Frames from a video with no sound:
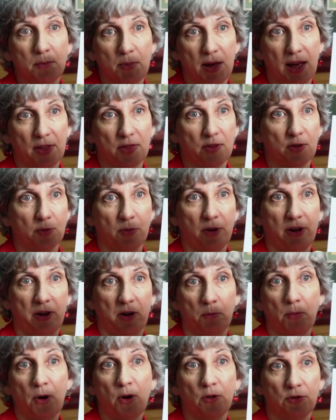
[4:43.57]
the bathroom,
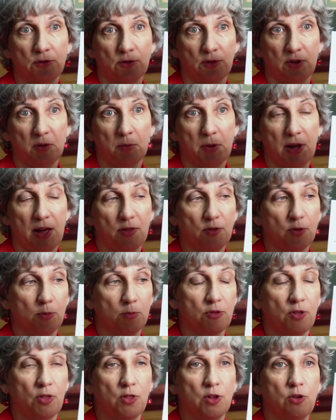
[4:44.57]
a poster in the bathroom,
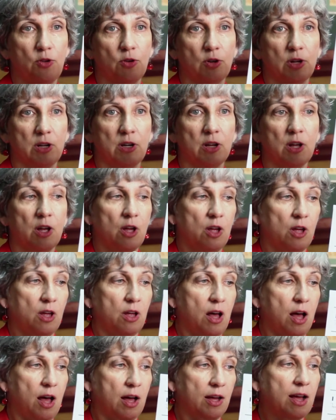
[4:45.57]
so that you could
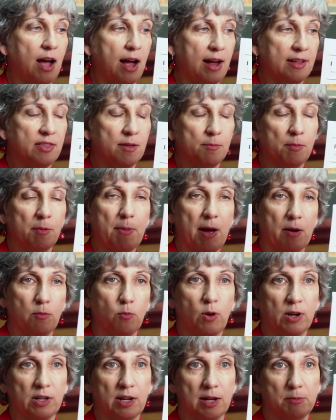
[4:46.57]
Uh, guide them about
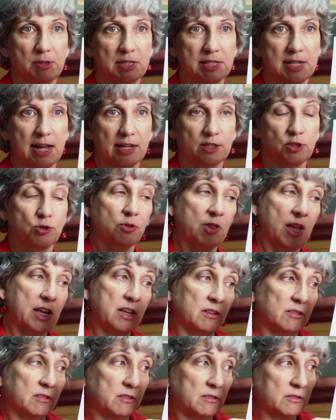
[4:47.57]
what comes next, or they can